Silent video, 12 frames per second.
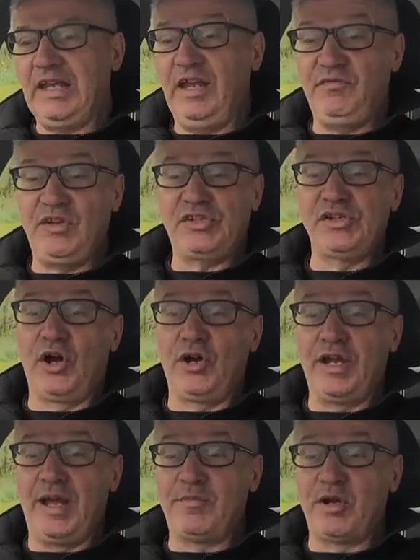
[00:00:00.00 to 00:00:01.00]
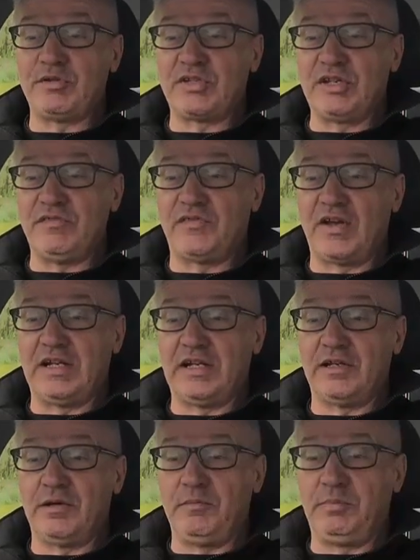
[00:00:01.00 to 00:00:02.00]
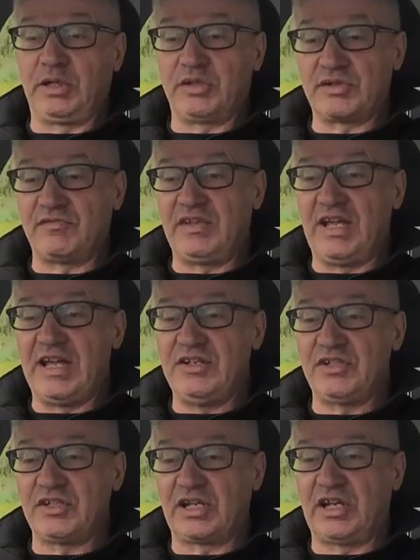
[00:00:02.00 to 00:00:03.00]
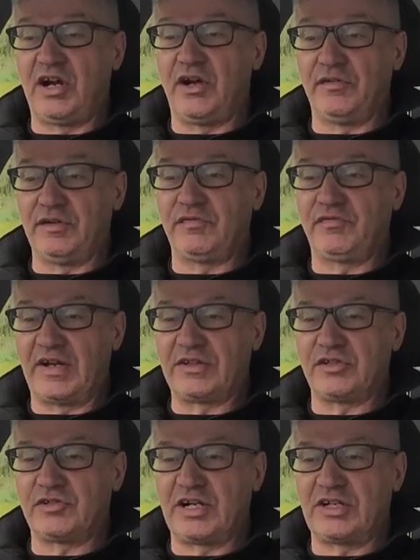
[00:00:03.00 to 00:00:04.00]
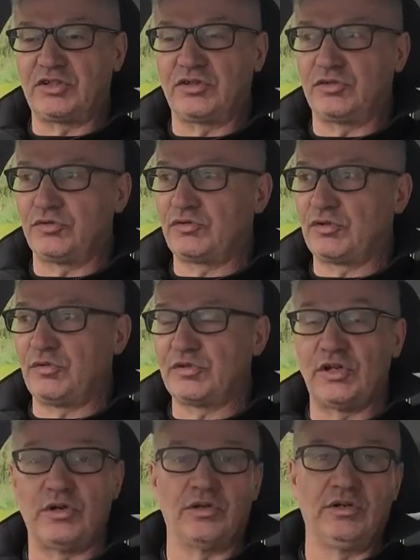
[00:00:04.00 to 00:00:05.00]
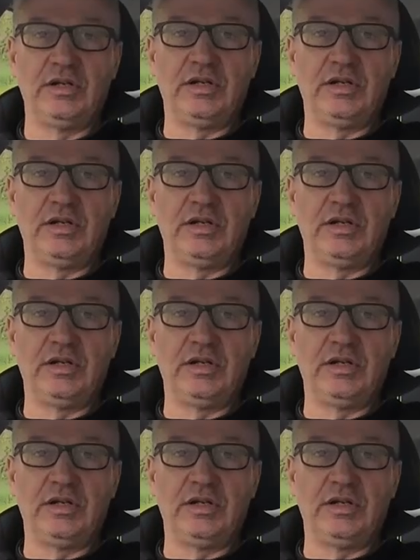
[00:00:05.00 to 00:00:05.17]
If it's not an MOT failure because of the age of the car and the fact that traction control's not